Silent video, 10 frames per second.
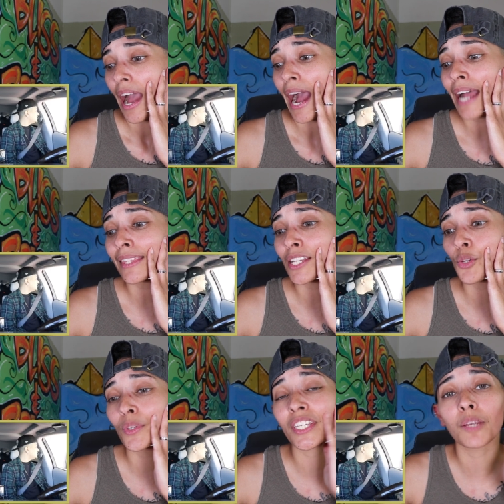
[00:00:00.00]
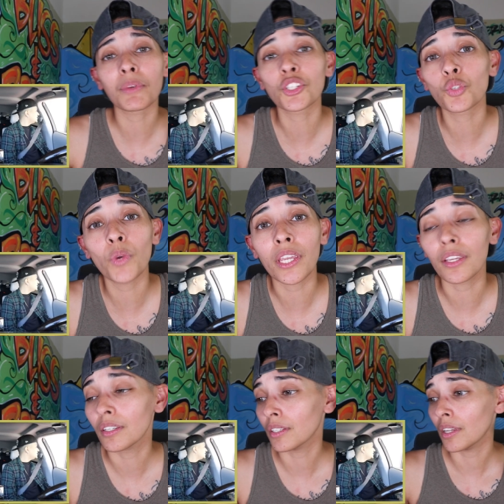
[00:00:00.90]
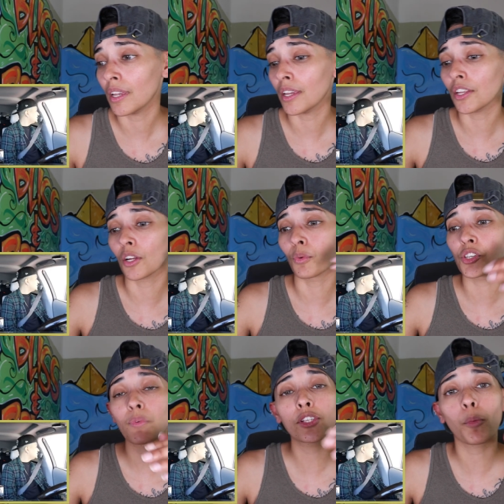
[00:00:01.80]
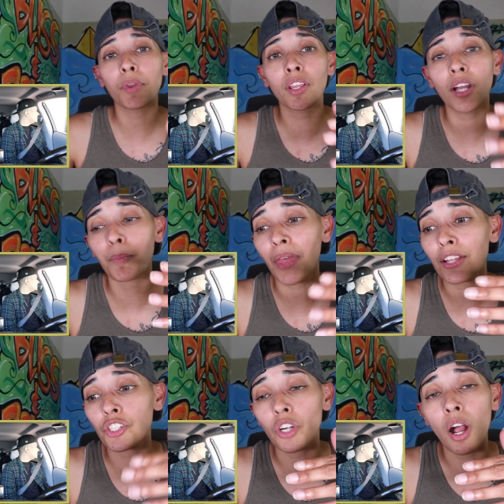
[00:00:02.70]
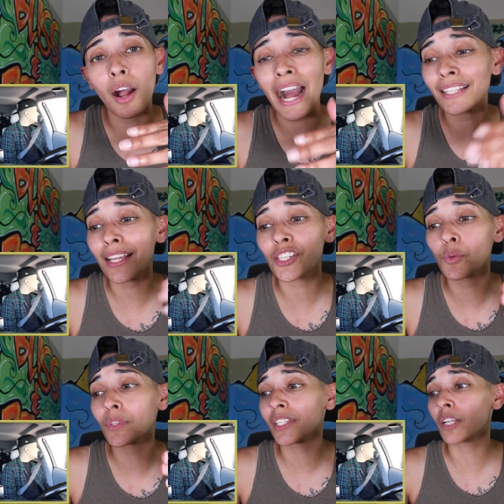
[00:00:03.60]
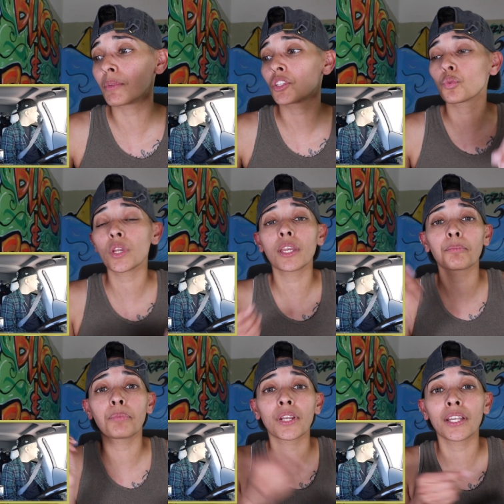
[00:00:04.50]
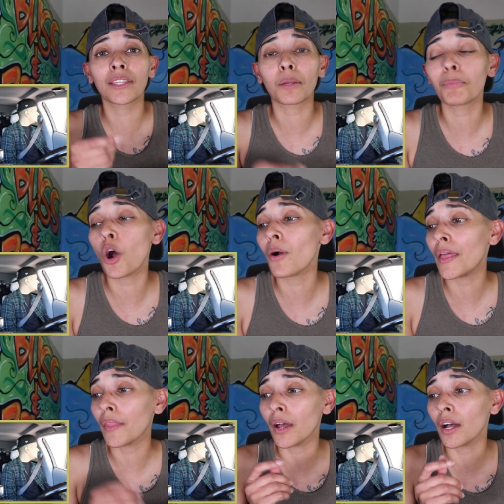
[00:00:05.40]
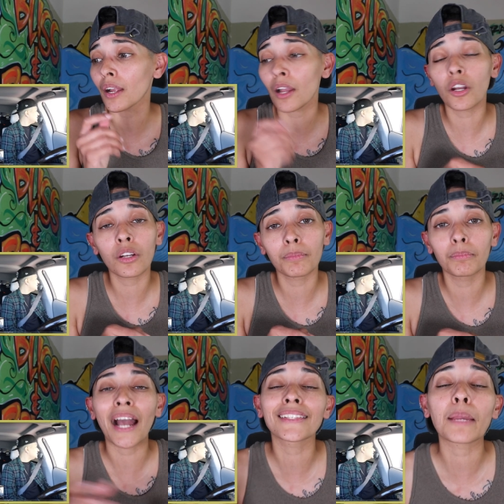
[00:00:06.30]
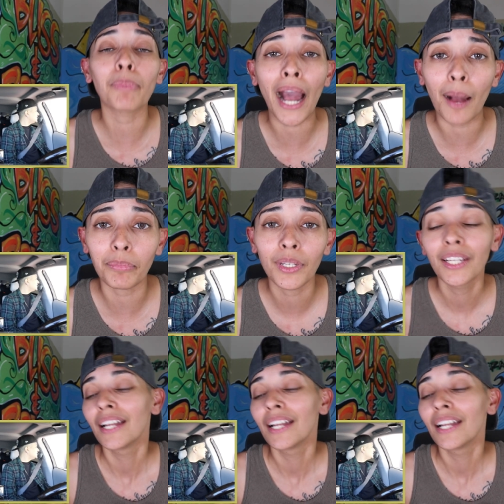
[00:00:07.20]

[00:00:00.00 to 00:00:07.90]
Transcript: I thought she was gonna be sweet. And you know, when she was opening up that straw, I thought she was gonna be sweet, put it in the po and the I say pop.